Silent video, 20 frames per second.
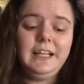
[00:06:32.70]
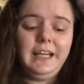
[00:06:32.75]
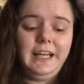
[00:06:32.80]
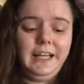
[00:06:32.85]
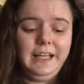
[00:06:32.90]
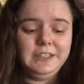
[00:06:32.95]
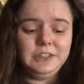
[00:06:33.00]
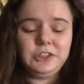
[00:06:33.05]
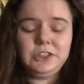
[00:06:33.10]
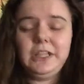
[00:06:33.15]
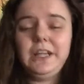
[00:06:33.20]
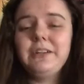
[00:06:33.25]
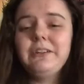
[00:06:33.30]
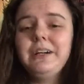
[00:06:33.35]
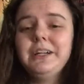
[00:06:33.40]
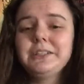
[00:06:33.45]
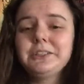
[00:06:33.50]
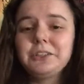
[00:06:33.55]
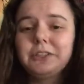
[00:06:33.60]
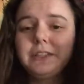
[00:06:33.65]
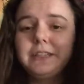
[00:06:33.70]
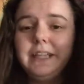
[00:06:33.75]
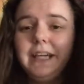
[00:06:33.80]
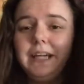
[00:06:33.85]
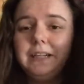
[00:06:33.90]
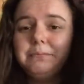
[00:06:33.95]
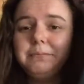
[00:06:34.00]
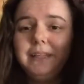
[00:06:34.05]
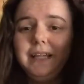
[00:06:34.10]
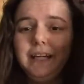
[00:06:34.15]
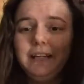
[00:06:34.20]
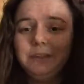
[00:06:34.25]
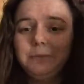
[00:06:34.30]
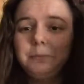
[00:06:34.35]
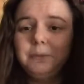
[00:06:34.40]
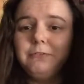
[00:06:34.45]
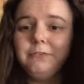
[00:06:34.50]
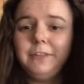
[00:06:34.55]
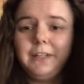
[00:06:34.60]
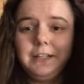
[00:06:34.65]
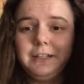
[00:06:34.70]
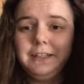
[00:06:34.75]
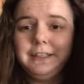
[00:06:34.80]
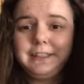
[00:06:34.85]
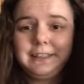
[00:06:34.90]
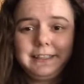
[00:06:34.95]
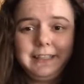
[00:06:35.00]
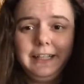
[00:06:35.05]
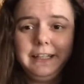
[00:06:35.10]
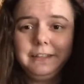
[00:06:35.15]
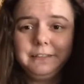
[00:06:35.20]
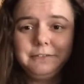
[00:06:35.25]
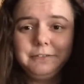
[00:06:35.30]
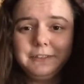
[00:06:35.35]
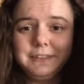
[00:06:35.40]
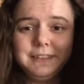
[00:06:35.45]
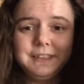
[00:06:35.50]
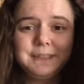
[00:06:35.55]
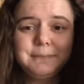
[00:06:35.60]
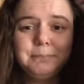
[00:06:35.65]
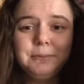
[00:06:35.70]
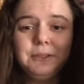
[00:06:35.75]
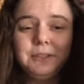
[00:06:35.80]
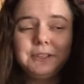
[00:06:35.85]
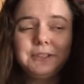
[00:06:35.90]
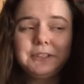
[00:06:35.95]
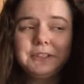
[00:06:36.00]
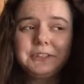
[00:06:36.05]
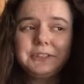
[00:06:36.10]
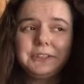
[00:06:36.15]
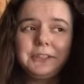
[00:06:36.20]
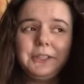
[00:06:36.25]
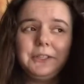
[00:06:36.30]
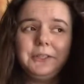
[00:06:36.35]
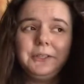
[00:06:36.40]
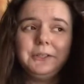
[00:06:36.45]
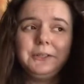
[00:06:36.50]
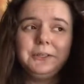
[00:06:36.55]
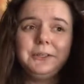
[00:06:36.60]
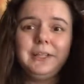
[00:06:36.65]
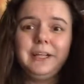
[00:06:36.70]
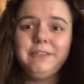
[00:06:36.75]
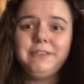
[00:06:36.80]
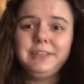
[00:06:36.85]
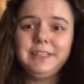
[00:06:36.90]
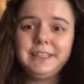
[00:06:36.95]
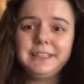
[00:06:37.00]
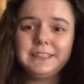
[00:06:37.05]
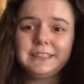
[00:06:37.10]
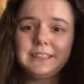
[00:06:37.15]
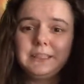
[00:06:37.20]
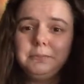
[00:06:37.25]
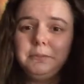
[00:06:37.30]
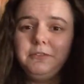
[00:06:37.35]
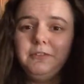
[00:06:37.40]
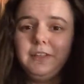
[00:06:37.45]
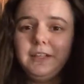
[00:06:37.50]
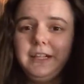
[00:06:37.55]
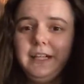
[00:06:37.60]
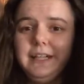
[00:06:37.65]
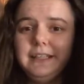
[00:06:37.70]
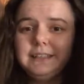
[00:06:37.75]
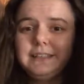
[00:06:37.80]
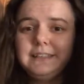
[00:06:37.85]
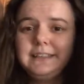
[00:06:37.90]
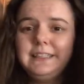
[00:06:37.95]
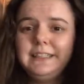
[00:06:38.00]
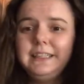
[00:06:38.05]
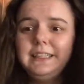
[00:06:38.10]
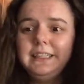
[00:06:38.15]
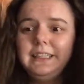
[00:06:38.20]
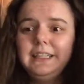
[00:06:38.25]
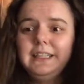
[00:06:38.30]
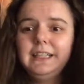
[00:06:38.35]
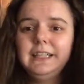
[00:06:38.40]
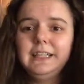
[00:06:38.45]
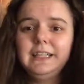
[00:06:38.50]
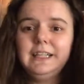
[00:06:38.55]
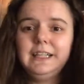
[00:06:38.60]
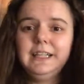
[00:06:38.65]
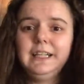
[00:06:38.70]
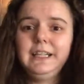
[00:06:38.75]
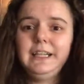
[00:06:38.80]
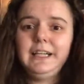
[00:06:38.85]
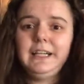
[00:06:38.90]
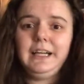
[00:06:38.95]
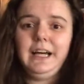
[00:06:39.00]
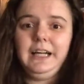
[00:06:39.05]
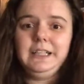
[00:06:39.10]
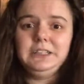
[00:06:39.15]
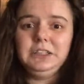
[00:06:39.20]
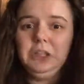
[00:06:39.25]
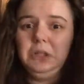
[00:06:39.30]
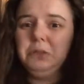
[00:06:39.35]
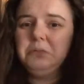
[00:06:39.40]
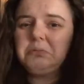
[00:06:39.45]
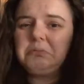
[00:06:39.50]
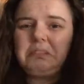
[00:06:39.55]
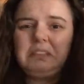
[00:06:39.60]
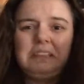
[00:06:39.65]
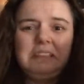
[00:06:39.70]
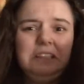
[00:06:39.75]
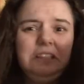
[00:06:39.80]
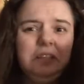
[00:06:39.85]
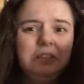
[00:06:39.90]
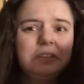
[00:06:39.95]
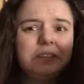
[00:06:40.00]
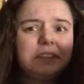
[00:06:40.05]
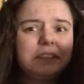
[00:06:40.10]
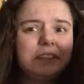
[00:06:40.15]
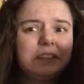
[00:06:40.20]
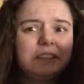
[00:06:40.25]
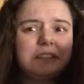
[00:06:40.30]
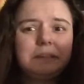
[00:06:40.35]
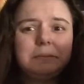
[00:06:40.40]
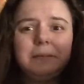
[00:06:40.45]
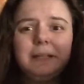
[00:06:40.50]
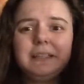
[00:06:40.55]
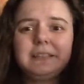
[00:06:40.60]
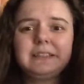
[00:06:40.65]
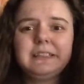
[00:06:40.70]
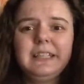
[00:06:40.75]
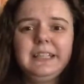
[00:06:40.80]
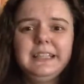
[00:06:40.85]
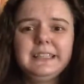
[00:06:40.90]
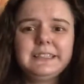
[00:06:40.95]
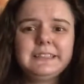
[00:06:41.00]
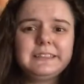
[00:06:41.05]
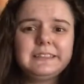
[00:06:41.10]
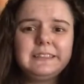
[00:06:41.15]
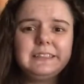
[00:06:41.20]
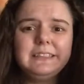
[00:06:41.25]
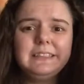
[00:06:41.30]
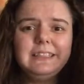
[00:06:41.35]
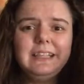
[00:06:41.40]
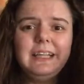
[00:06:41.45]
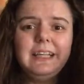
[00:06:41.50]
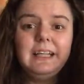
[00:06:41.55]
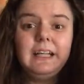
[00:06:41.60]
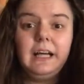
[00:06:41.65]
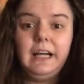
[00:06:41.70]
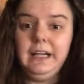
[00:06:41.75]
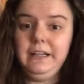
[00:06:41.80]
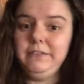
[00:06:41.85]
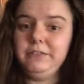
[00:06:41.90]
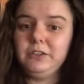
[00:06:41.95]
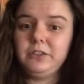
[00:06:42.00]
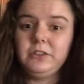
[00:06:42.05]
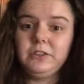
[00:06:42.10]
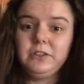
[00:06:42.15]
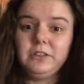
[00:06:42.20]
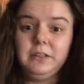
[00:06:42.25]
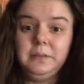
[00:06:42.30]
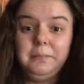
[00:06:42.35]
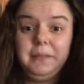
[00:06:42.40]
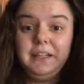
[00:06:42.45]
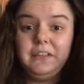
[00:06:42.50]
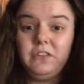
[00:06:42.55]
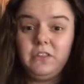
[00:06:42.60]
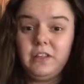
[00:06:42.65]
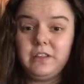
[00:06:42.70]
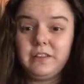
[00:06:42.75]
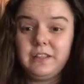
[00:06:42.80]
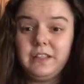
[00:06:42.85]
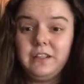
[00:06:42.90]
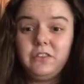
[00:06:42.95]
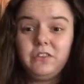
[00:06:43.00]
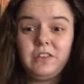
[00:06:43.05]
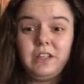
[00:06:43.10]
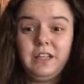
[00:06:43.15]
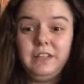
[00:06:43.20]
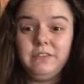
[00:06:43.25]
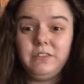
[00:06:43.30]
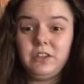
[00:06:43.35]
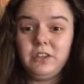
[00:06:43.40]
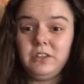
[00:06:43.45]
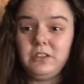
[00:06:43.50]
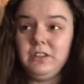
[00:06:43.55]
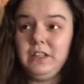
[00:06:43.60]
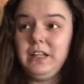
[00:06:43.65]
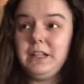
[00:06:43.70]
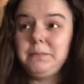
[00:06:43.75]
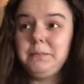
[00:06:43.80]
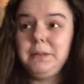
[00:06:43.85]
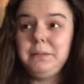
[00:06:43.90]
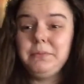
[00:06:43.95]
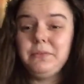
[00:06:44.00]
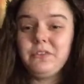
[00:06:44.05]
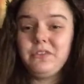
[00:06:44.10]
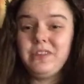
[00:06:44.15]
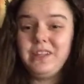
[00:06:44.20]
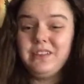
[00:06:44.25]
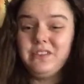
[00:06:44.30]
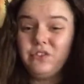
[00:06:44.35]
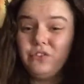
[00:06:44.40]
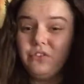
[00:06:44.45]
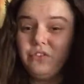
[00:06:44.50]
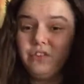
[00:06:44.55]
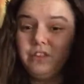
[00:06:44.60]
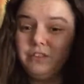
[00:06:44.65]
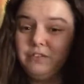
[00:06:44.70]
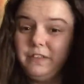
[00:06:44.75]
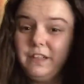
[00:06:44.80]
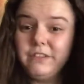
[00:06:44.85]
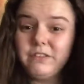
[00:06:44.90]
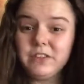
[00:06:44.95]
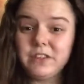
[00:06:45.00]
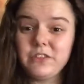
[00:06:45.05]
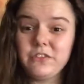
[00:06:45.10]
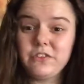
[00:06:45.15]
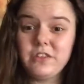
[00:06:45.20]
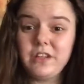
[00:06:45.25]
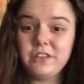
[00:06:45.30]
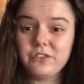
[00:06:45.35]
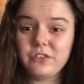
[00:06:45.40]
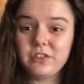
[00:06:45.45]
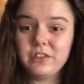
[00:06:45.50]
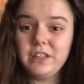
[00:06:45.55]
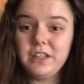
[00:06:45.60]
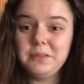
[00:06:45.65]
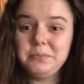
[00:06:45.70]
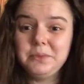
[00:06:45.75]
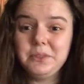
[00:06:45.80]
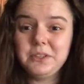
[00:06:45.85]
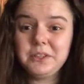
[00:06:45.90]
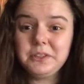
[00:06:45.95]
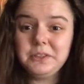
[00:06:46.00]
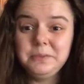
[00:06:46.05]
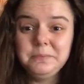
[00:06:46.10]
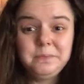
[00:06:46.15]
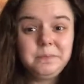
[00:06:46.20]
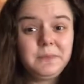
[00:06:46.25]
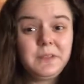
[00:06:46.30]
and Shadowhunter Academy has me very scared for this book, so I feel like it's gonna be very angsty. I don't really know what to expect other than that. I have heard amazing things. I've heard a lot of people say this is their favorite Cassandra Clare book,